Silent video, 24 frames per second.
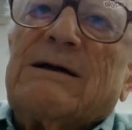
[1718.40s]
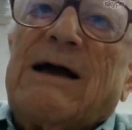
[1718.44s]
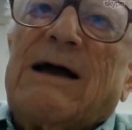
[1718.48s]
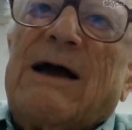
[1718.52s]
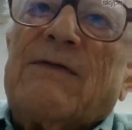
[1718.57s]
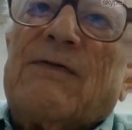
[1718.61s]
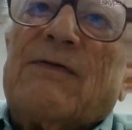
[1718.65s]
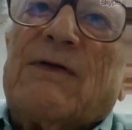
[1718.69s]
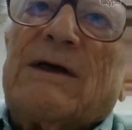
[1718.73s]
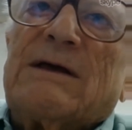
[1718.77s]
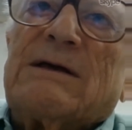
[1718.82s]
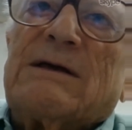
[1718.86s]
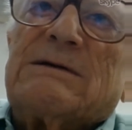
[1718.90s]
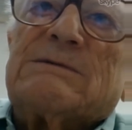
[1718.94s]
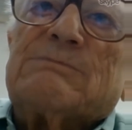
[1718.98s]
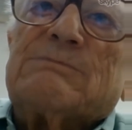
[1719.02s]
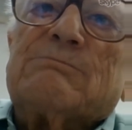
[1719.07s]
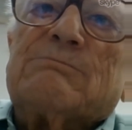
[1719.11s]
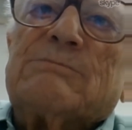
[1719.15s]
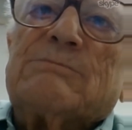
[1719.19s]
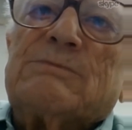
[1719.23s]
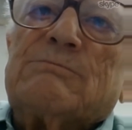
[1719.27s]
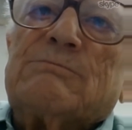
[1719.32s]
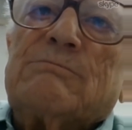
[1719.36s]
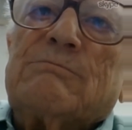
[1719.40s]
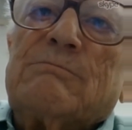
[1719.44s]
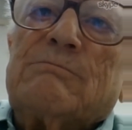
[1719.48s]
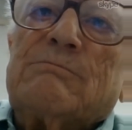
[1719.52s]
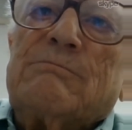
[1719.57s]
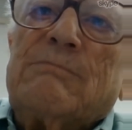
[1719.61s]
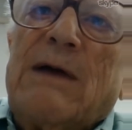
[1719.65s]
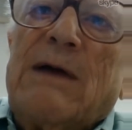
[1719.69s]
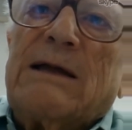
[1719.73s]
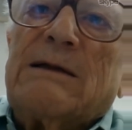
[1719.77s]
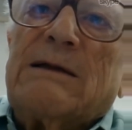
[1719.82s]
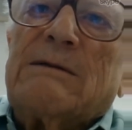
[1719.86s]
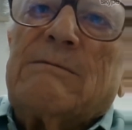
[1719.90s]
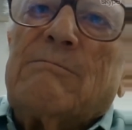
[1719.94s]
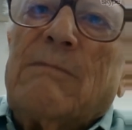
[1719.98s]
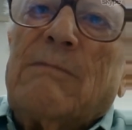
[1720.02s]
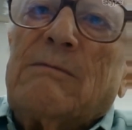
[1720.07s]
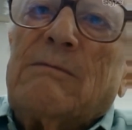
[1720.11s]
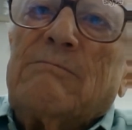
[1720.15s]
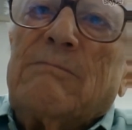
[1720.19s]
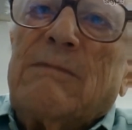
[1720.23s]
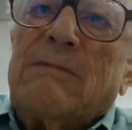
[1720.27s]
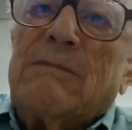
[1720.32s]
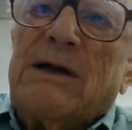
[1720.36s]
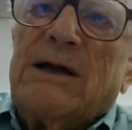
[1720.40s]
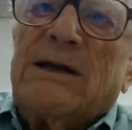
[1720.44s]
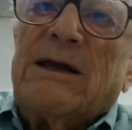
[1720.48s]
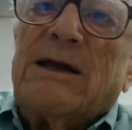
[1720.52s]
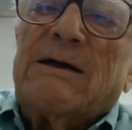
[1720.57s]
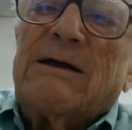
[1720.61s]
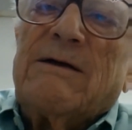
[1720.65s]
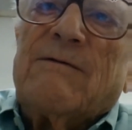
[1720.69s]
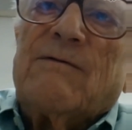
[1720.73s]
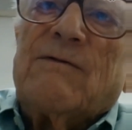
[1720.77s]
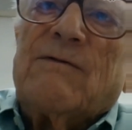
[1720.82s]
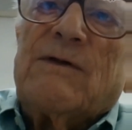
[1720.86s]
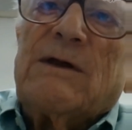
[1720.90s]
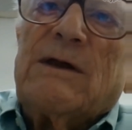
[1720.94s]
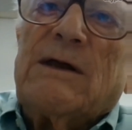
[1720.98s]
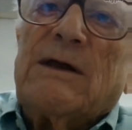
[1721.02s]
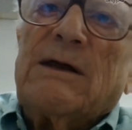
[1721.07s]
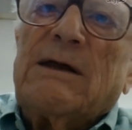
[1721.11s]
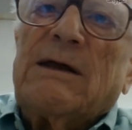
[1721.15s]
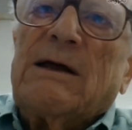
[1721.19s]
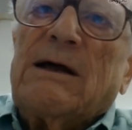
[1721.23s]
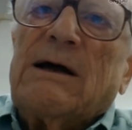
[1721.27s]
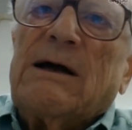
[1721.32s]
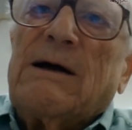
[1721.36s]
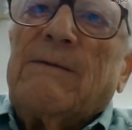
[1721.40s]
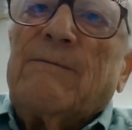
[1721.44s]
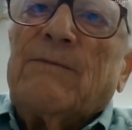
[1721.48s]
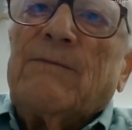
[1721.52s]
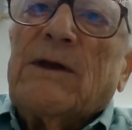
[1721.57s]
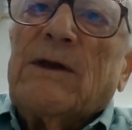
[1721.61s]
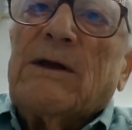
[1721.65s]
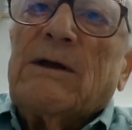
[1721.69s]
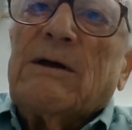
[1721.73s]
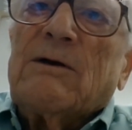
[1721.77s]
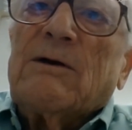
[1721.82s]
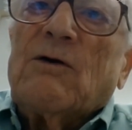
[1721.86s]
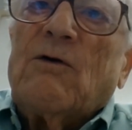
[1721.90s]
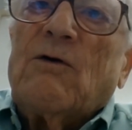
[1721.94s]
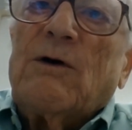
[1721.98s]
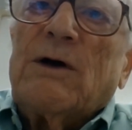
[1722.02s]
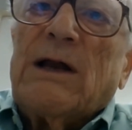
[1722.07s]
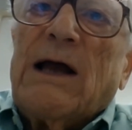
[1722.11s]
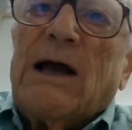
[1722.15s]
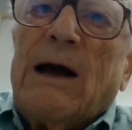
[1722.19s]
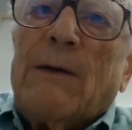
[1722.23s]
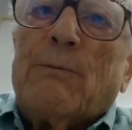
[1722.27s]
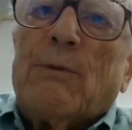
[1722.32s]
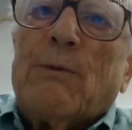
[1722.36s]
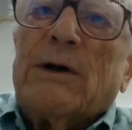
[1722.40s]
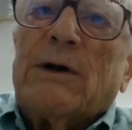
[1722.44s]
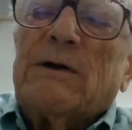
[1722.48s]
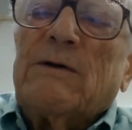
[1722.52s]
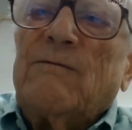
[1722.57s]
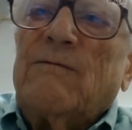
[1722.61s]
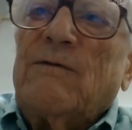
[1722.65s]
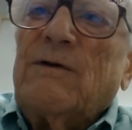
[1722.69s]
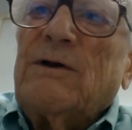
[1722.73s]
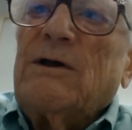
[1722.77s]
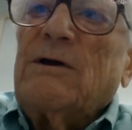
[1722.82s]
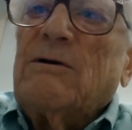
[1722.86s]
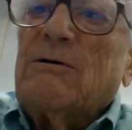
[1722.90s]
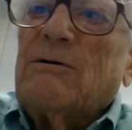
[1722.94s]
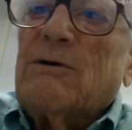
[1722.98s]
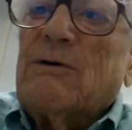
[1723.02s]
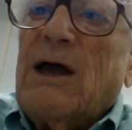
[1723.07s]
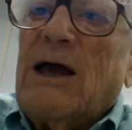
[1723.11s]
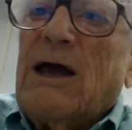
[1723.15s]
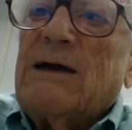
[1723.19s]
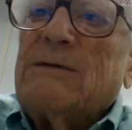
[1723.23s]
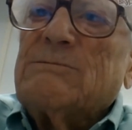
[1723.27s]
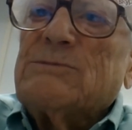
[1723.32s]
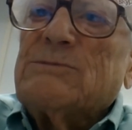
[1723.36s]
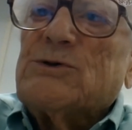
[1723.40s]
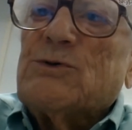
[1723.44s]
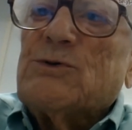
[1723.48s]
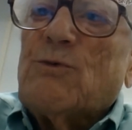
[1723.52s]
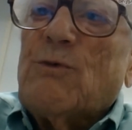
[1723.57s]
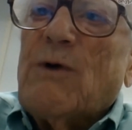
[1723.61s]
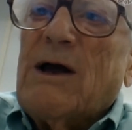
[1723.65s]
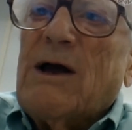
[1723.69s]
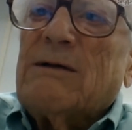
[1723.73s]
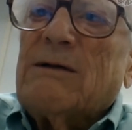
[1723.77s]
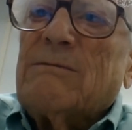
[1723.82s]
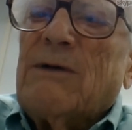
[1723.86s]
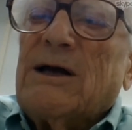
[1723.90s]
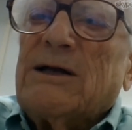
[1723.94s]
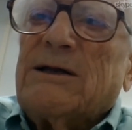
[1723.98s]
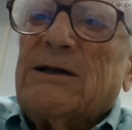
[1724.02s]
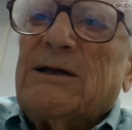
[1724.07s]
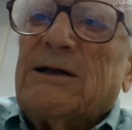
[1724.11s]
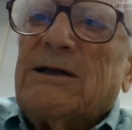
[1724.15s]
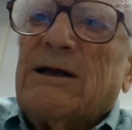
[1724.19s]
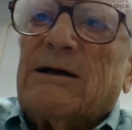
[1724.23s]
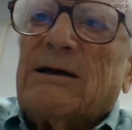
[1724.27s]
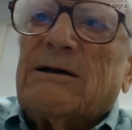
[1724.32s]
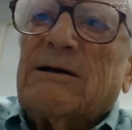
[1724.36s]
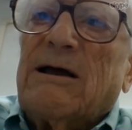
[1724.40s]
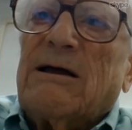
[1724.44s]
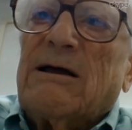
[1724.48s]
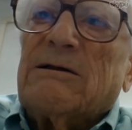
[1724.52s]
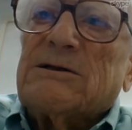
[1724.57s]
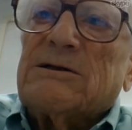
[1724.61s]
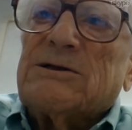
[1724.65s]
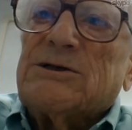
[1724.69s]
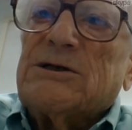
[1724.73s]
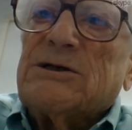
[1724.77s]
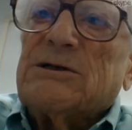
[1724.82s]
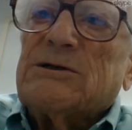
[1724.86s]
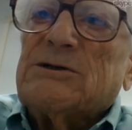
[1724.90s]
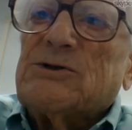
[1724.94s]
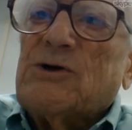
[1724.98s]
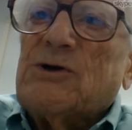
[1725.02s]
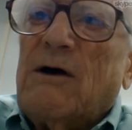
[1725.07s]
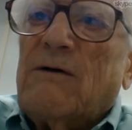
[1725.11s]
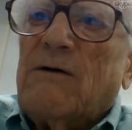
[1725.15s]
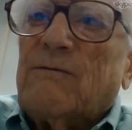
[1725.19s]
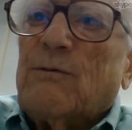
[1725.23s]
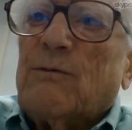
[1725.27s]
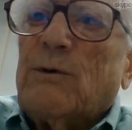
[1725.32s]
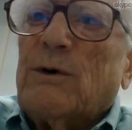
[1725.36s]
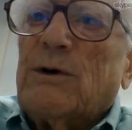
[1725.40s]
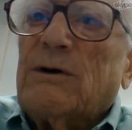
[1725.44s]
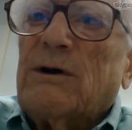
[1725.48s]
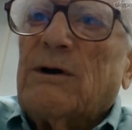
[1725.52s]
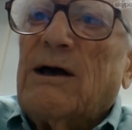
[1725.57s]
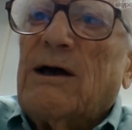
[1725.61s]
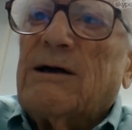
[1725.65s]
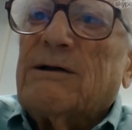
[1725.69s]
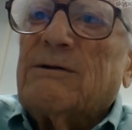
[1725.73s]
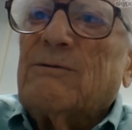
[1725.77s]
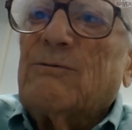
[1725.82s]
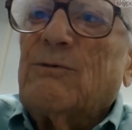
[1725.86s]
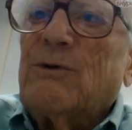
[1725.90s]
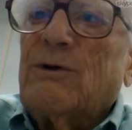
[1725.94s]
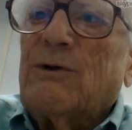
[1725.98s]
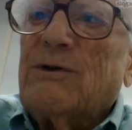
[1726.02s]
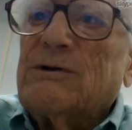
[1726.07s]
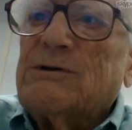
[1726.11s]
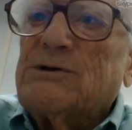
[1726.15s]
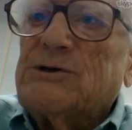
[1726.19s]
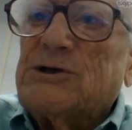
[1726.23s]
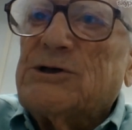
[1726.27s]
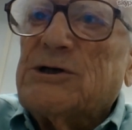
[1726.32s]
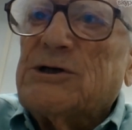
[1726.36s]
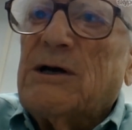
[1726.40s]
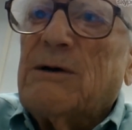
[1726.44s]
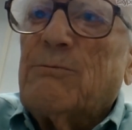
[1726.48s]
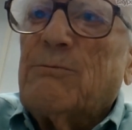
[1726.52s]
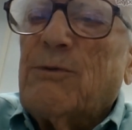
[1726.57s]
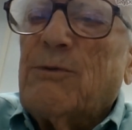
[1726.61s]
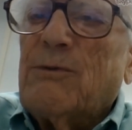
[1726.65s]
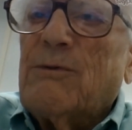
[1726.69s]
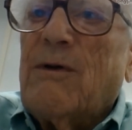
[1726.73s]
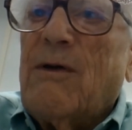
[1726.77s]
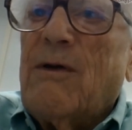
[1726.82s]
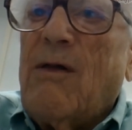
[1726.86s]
I think many of the coin-operated video games ran my technology in software, not with a chip.